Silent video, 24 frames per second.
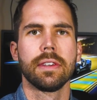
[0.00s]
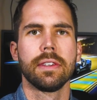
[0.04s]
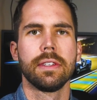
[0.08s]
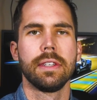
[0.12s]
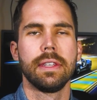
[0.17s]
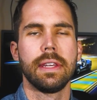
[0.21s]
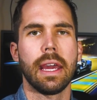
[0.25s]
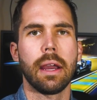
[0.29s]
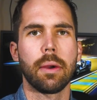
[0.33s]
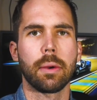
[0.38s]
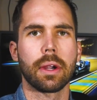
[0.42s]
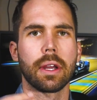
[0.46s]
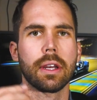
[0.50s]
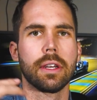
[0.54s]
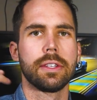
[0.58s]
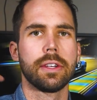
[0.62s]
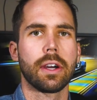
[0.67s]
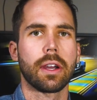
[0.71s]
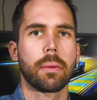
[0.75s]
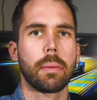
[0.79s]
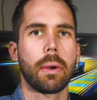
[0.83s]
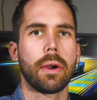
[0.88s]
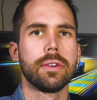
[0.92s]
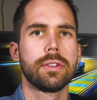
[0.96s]
Today we're going to
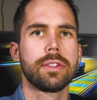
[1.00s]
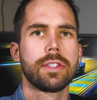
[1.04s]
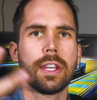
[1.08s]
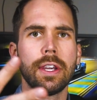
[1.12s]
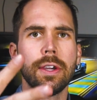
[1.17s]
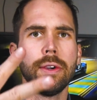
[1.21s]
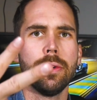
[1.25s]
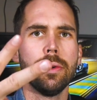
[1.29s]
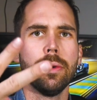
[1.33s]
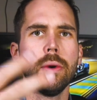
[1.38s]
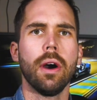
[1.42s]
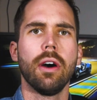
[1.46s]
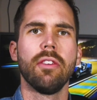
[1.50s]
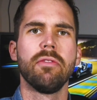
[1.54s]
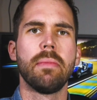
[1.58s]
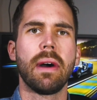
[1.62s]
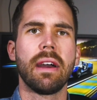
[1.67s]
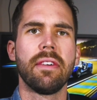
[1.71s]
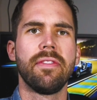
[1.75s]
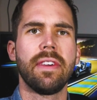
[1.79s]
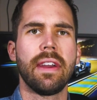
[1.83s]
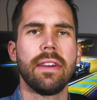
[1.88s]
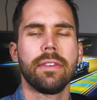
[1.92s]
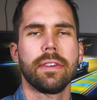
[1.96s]
talk about two of my
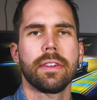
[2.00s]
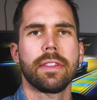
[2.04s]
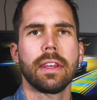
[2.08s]
favorite